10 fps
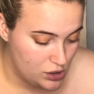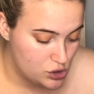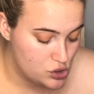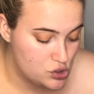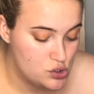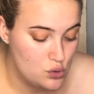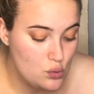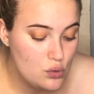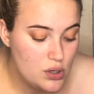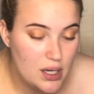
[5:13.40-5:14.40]

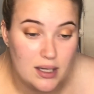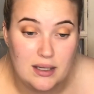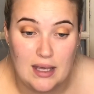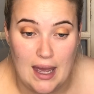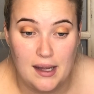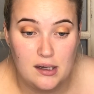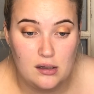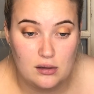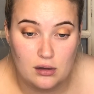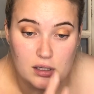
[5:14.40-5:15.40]
Soothe again
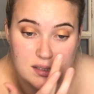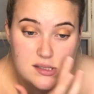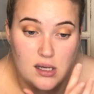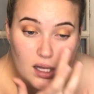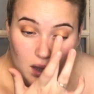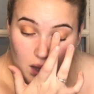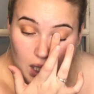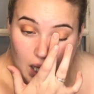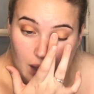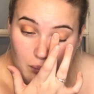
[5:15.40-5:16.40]
looks a
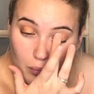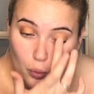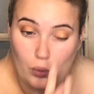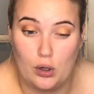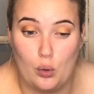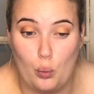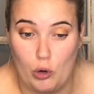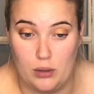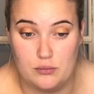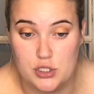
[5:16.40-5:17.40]
lot more
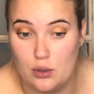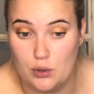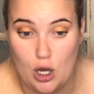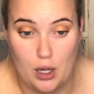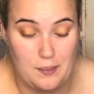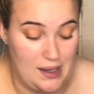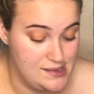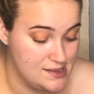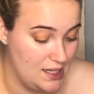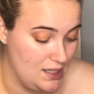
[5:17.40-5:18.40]
warm tone on my
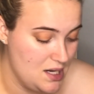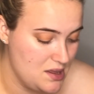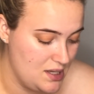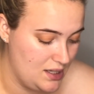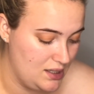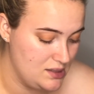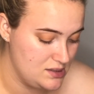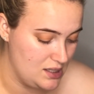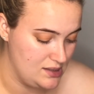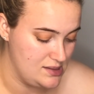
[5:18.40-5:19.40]
skin than it
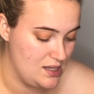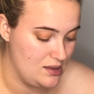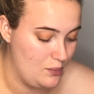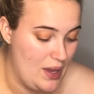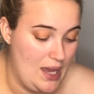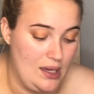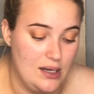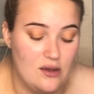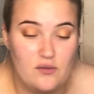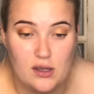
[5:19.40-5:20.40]
does in the pan,
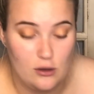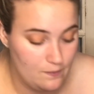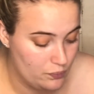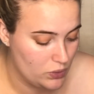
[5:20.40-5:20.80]
I feel.